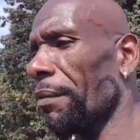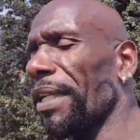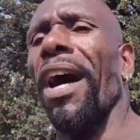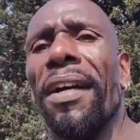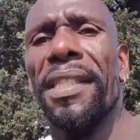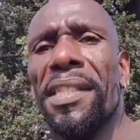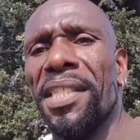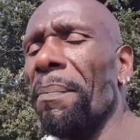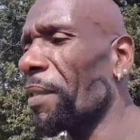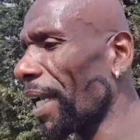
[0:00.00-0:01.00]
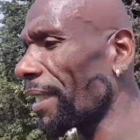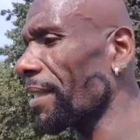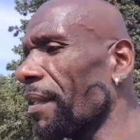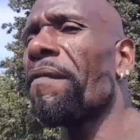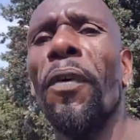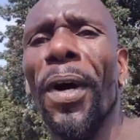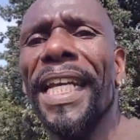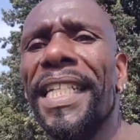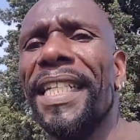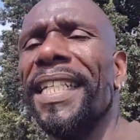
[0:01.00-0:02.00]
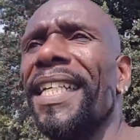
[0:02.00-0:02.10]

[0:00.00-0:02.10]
regarding the subject void.